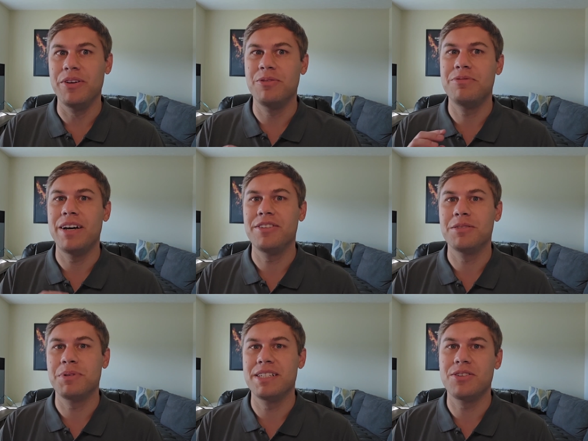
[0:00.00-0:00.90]
found
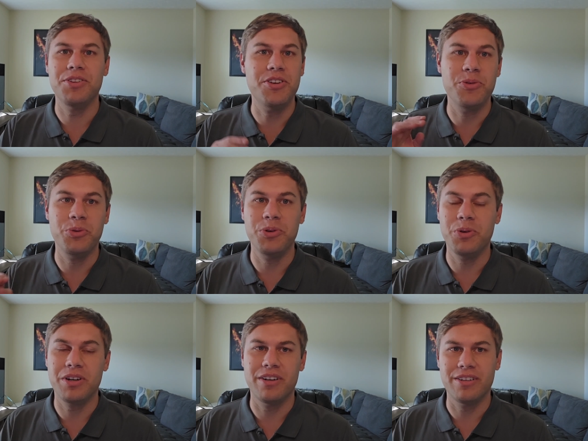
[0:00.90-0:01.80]
this place called the New
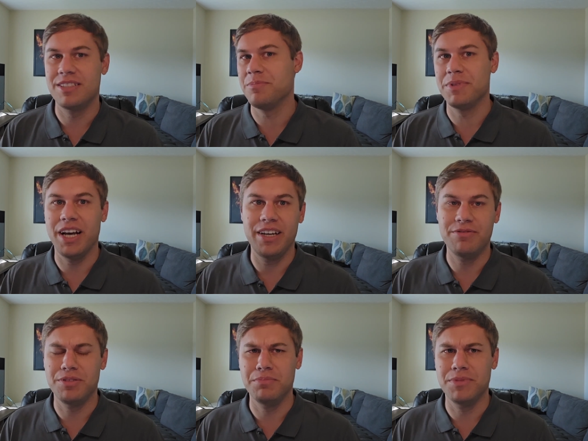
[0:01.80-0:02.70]
Yorker. It's some guy
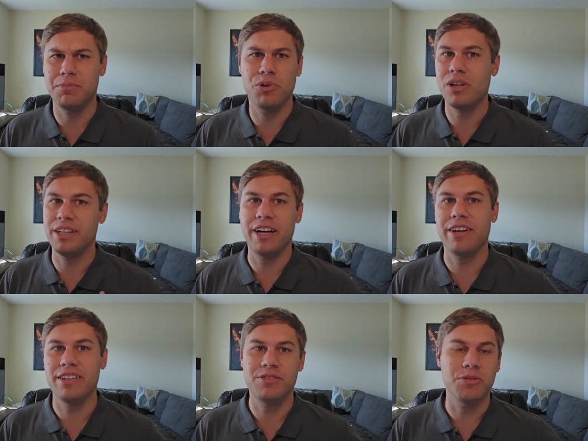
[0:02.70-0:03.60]
from the Brooklyn
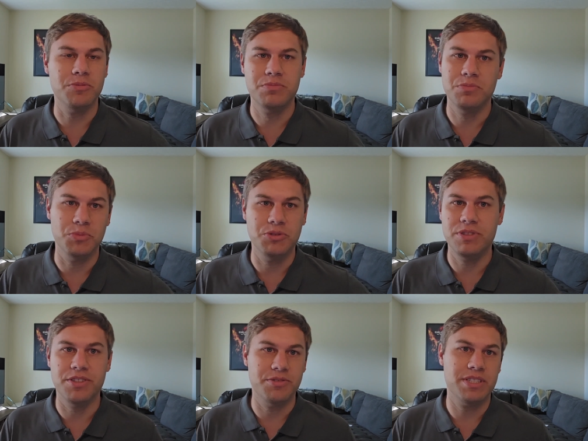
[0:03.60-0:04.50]
area who moved
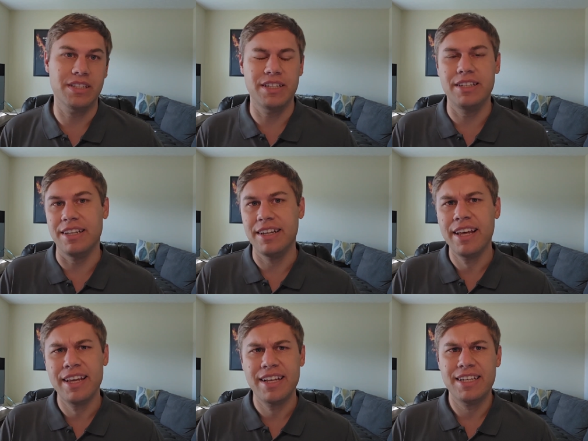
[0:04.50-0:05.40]
to New Zealand and
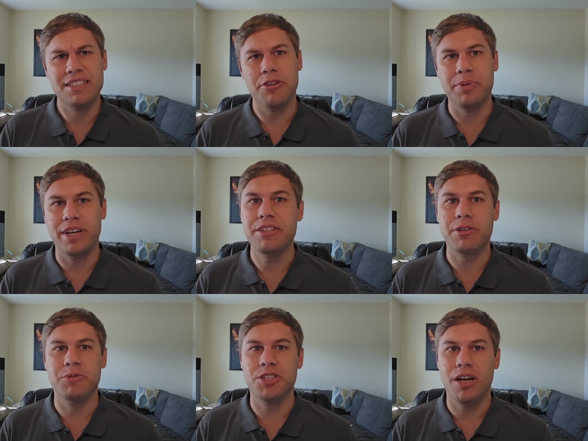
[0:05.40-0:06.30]
set up an ice
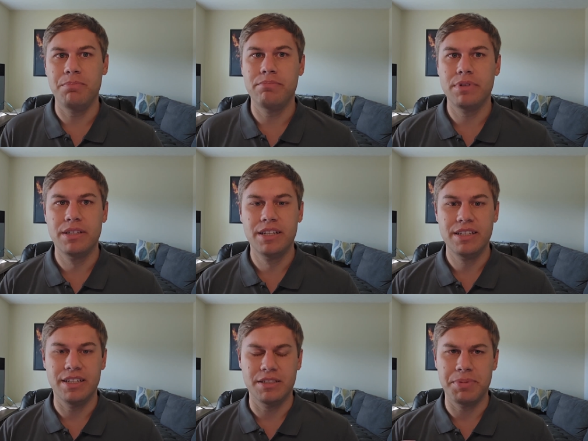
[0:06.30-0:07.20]
cream shop.
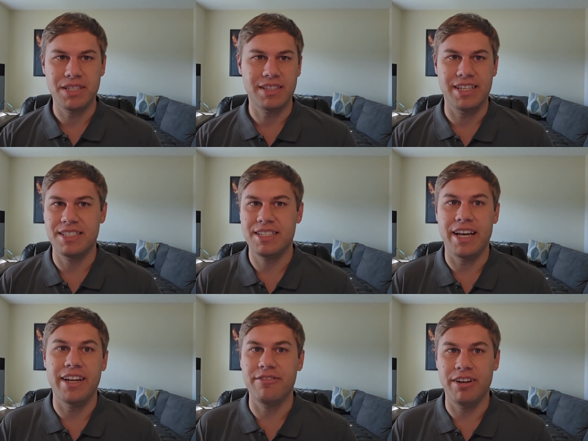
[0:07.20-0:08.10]
It's basically a
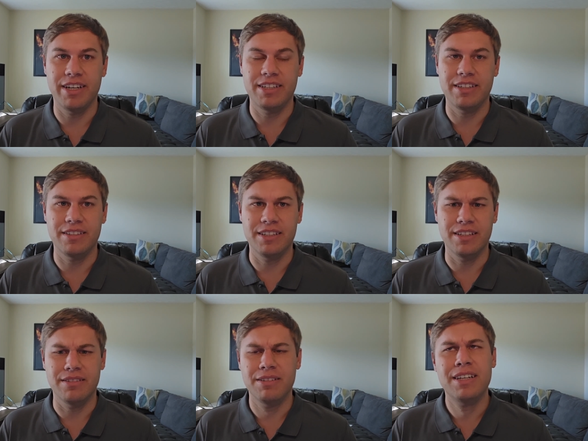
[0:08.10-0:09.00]
stand right on
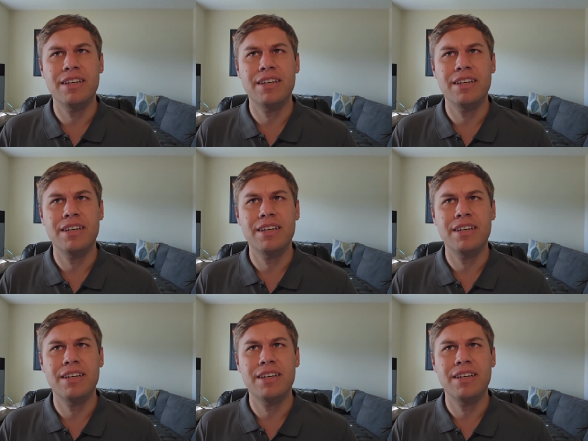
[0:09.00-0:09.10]
the